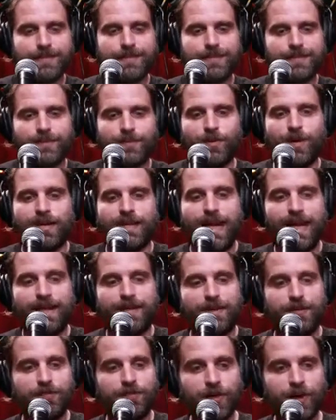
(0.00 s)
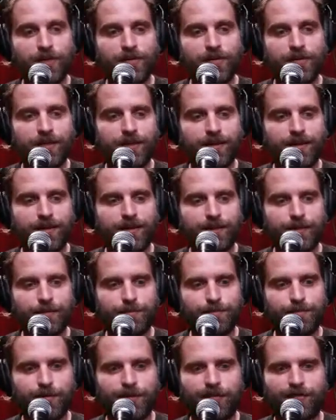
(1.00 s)
Well, yeah, and you've chosen a
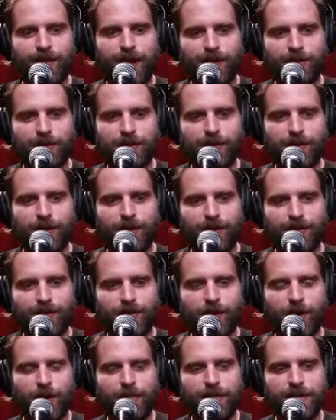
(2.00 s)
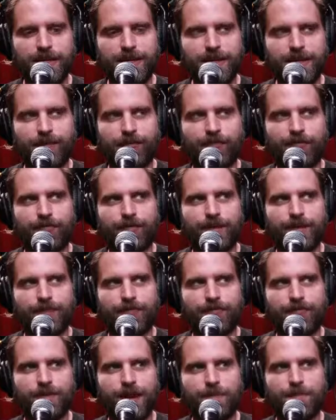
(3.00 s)
good profession also. I mean,
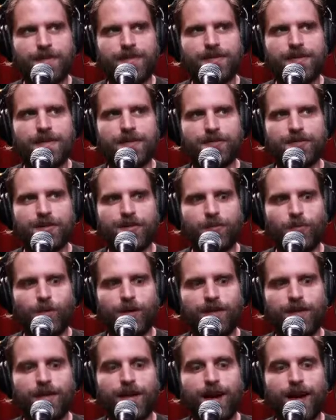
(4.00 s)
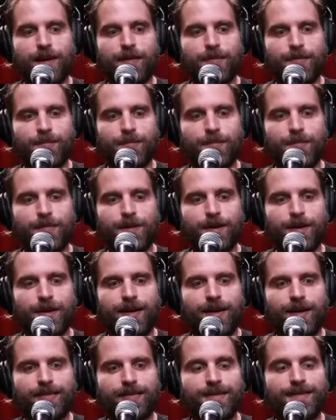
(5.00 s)
if repetition were not
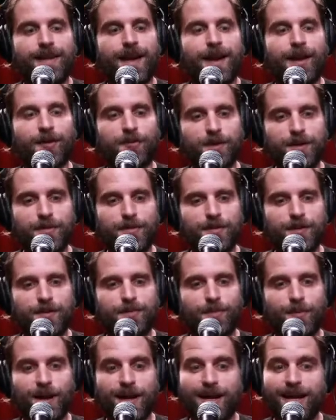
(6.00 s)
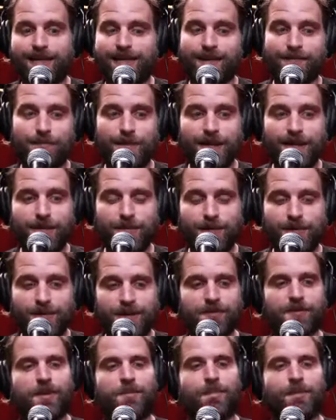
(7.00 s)
did not agree with your brain, then being a
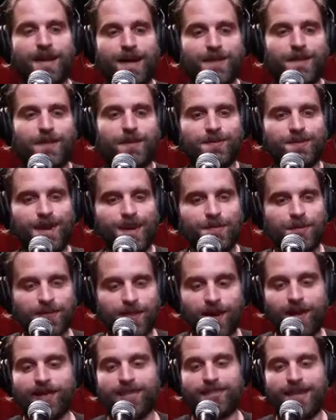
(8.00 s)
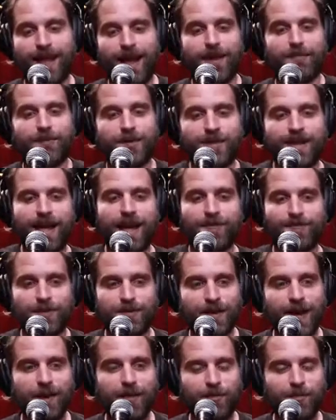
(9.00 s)
musician and playing those same songs day after day after
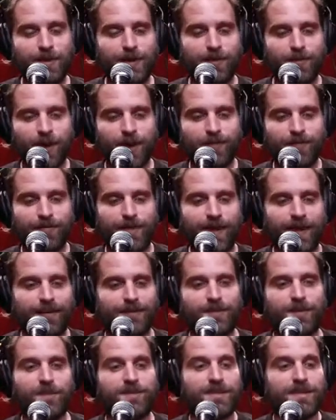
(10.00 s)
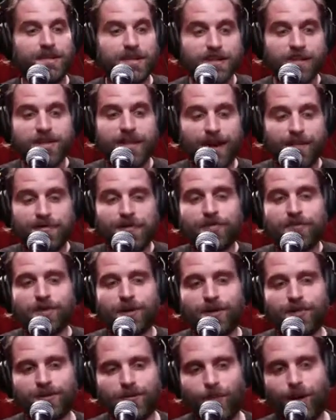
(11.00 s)
day would be a rough thing. So it's a good. I mean, you've
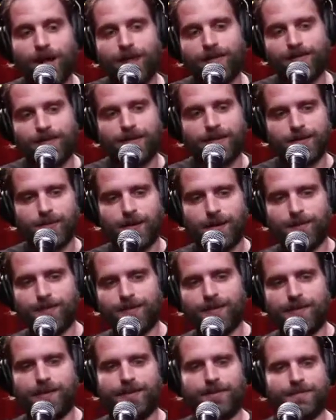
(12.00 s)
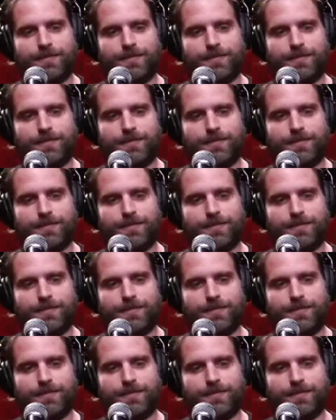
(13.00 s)
chosen wisely, is what I'm saying.